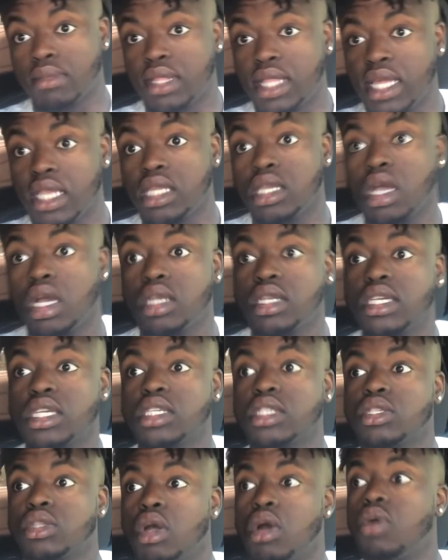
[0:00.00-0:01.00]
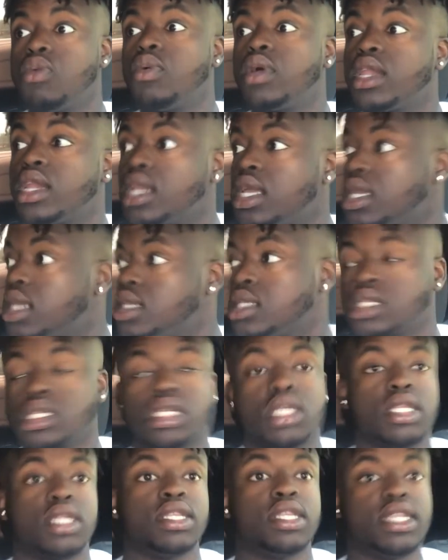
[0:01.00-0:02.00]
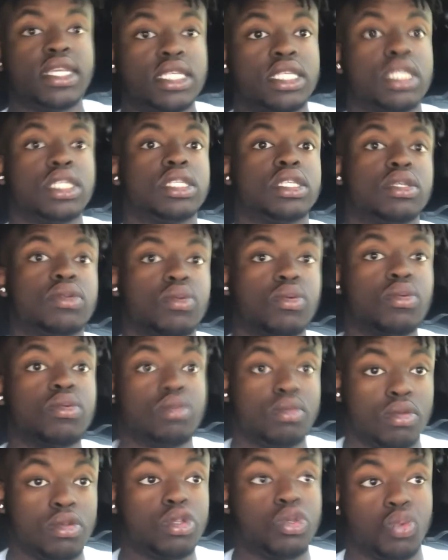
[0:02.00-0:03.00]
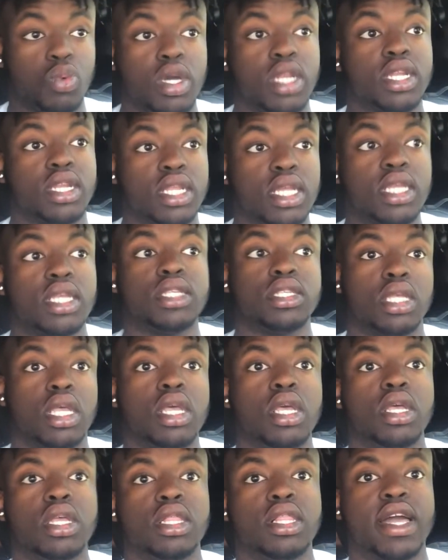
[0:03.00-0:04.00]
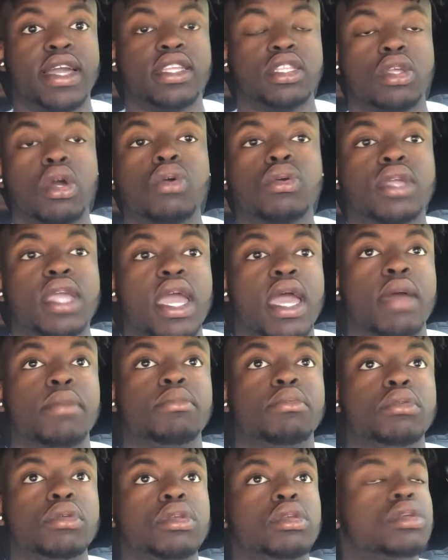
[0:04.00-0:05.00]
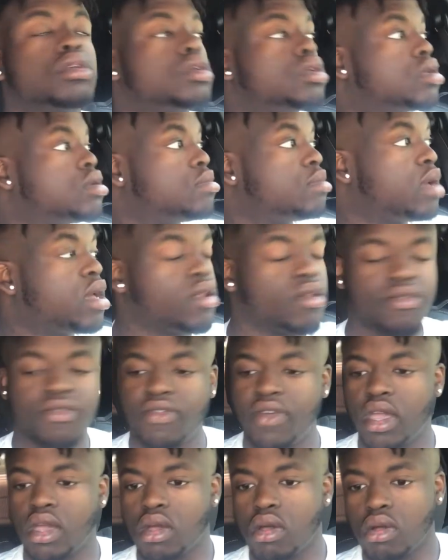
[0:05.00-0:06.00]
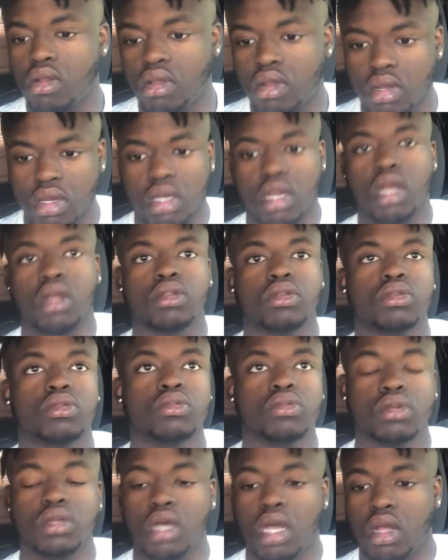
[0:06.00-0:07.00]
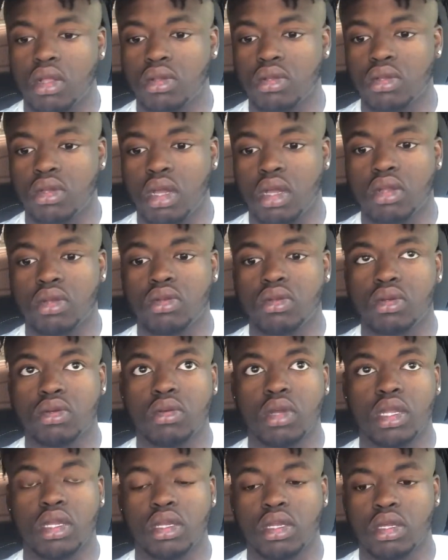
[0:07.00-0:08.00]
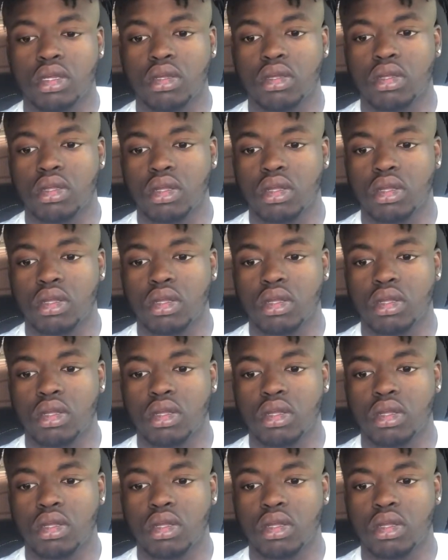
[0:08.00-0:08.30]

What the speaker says: letting y'all niggas know what it is. And this is what it is. Like, no cap. Matter of fact, hold on, I'll do it right now.